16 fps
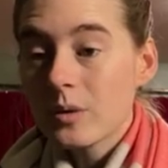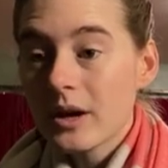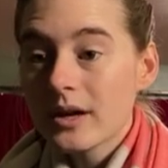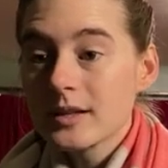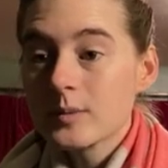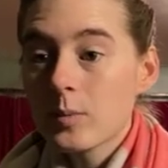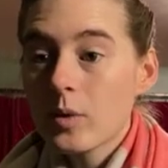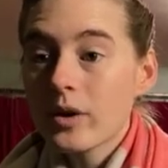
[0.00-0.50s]

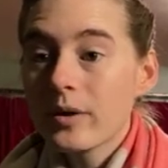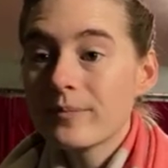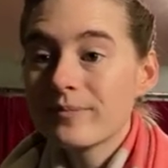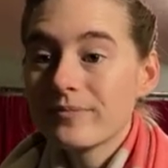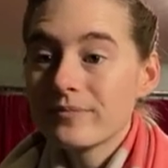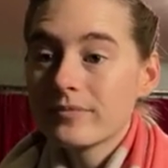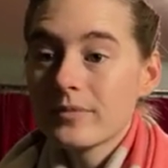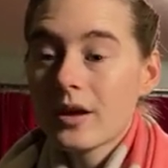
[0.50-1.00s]
explore,
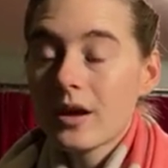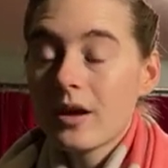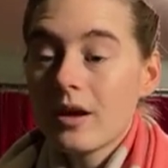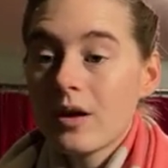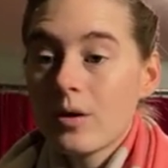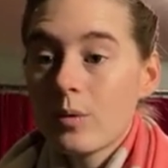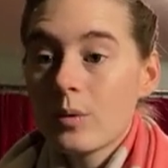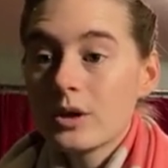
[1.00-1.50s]

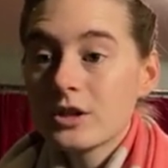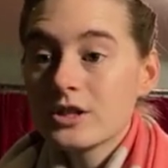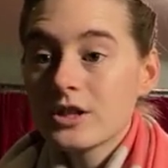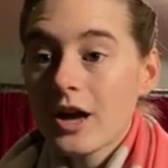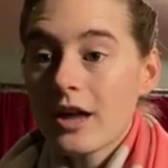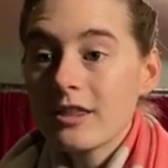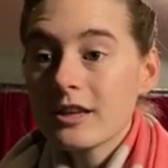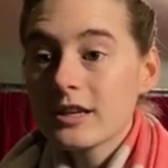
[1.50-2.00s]
which
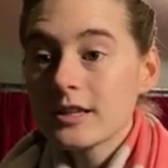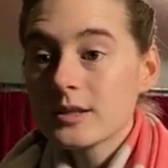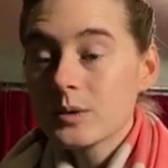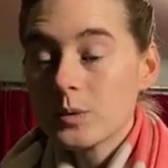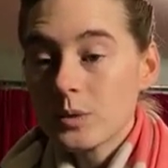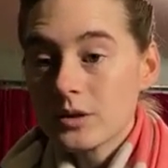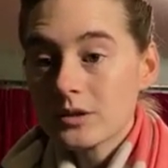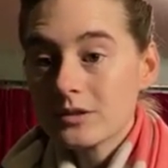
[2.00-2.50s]
I think is
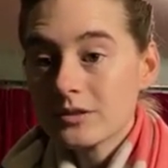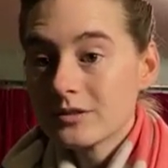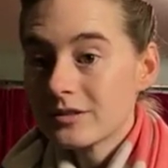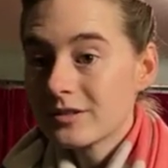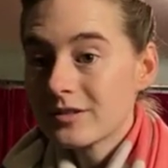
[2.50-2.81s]
cool.